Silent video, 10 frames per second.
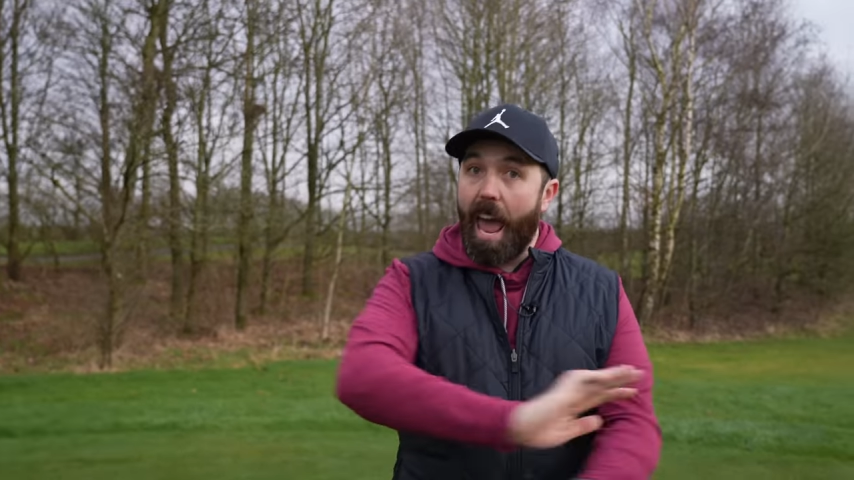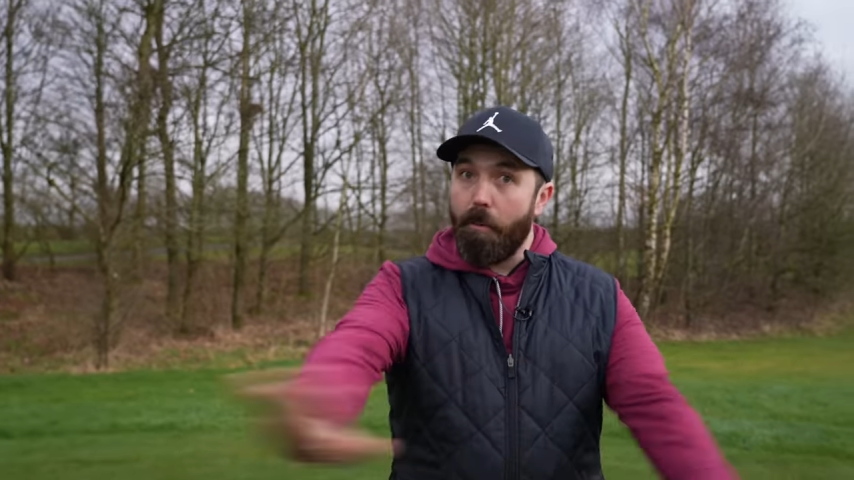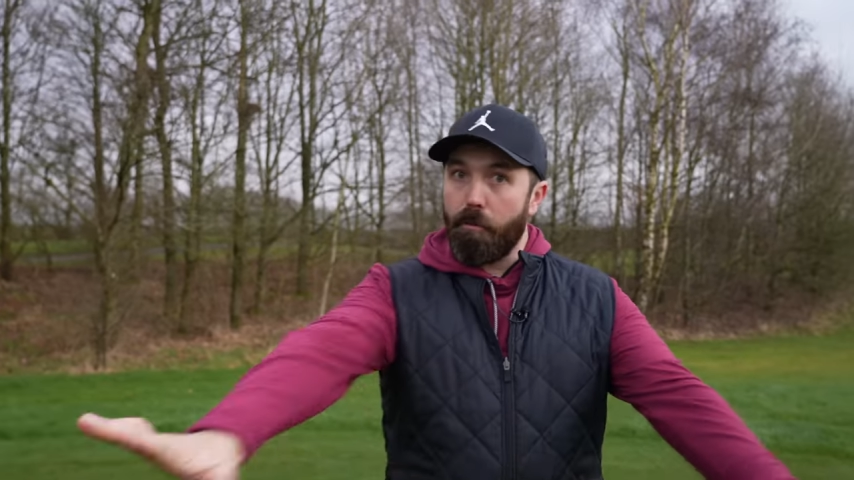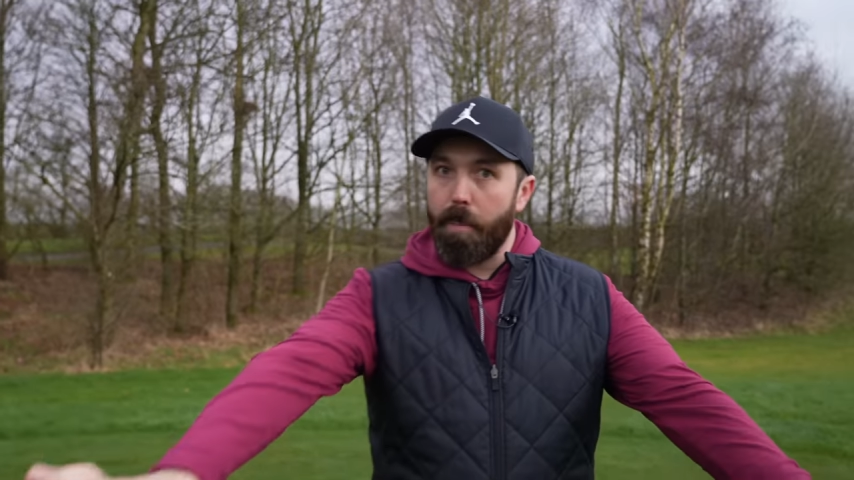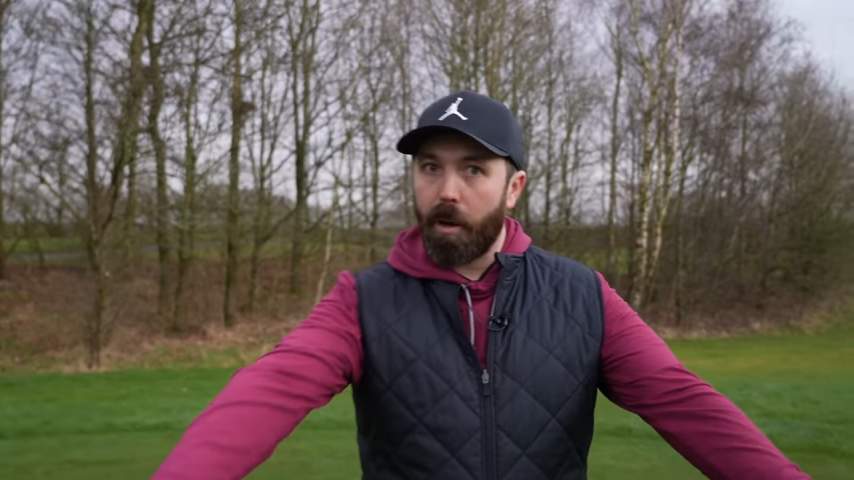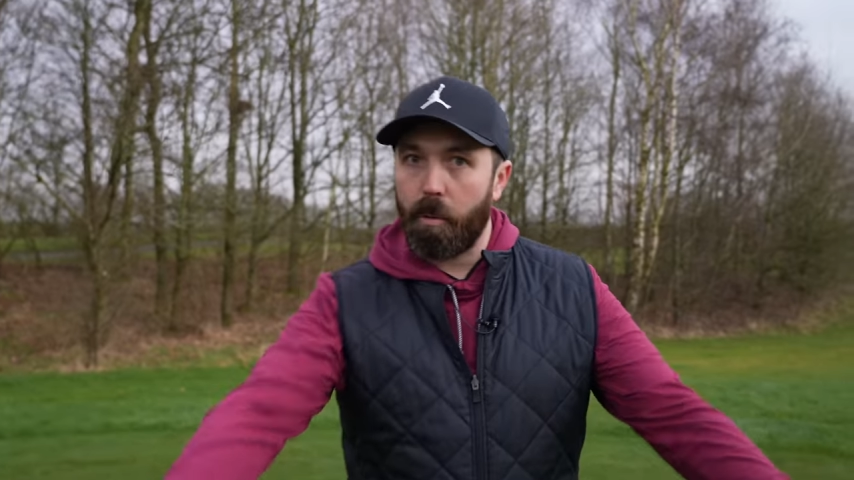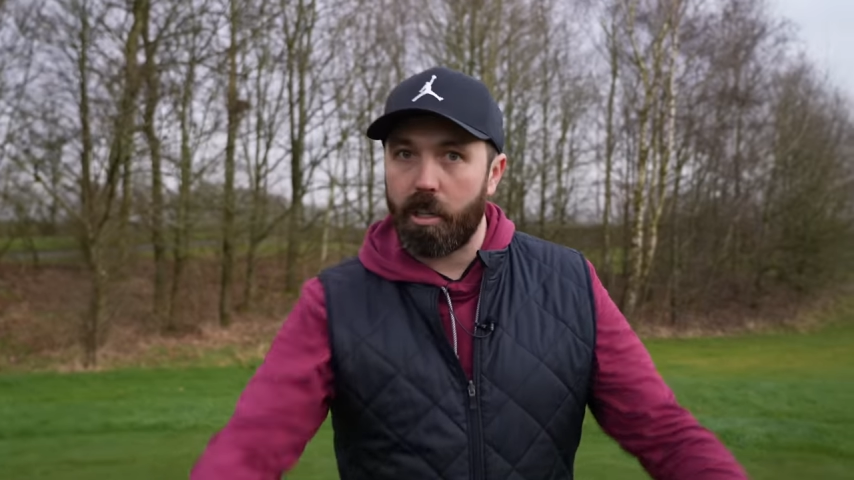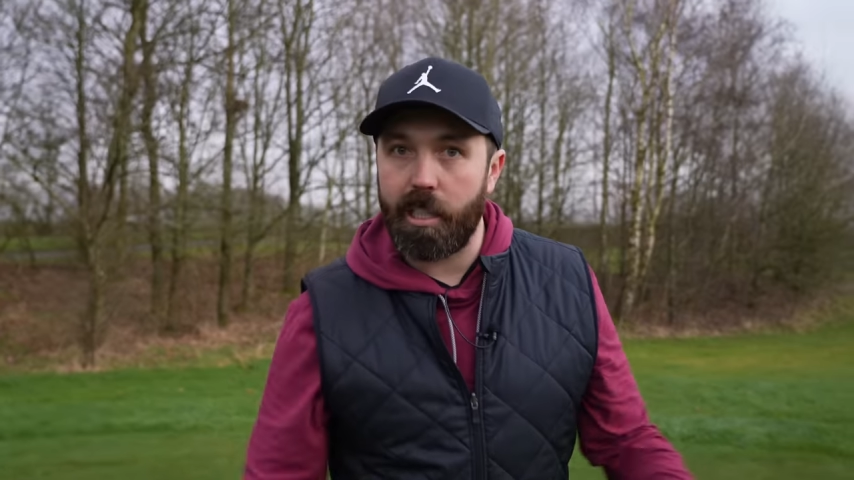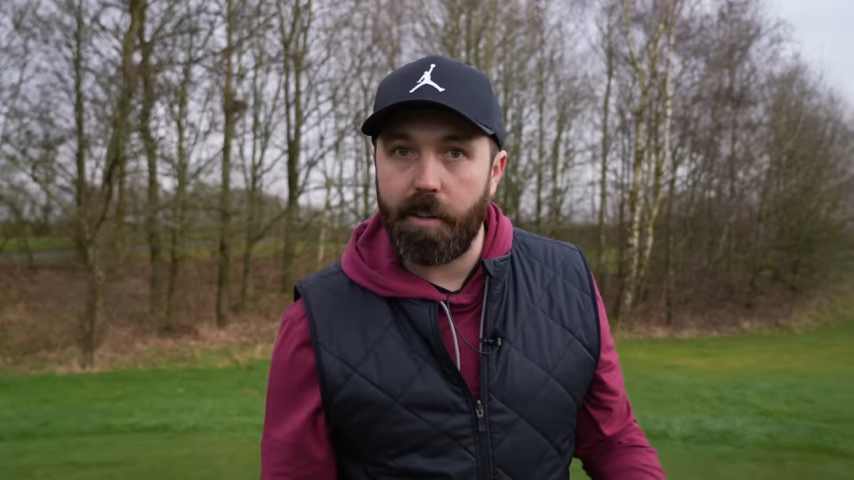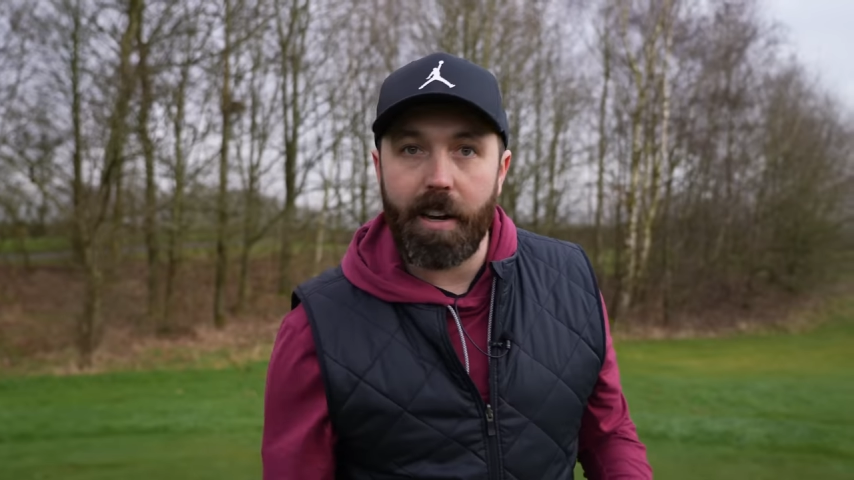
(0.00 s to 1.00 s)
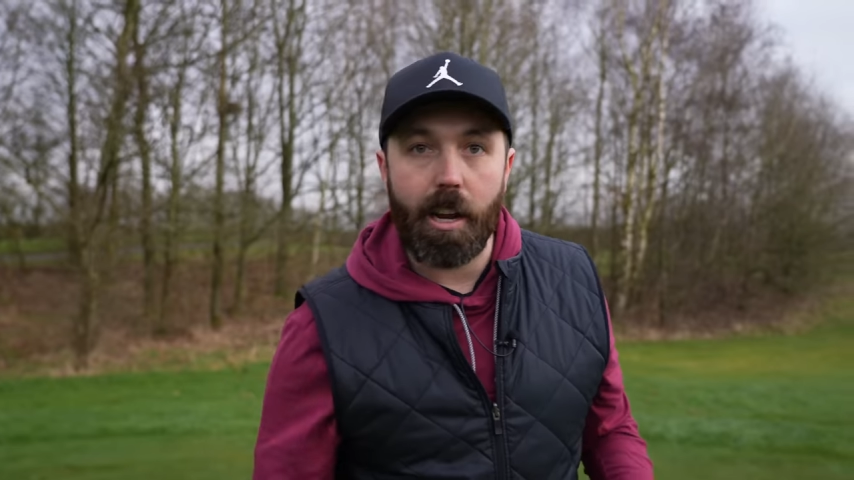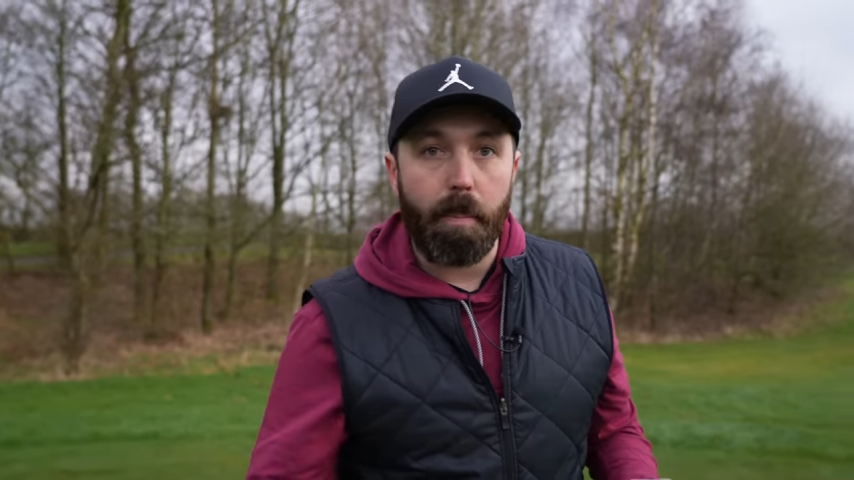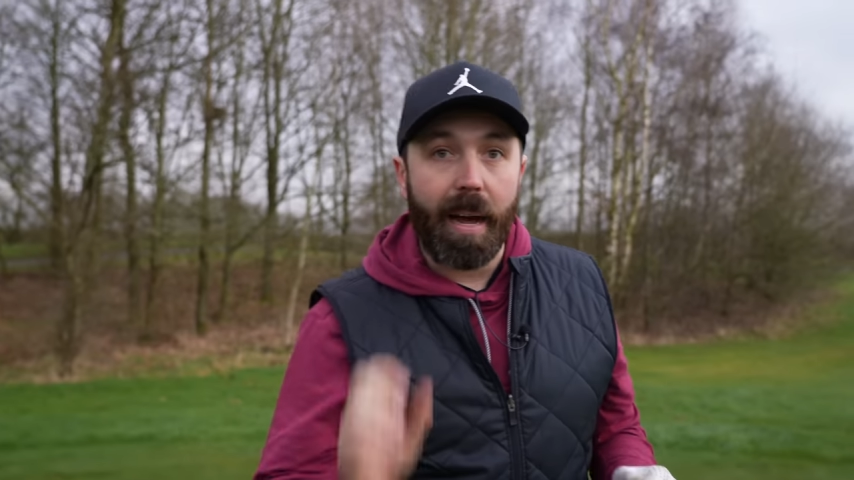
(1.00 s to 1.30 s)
everybody watching this video,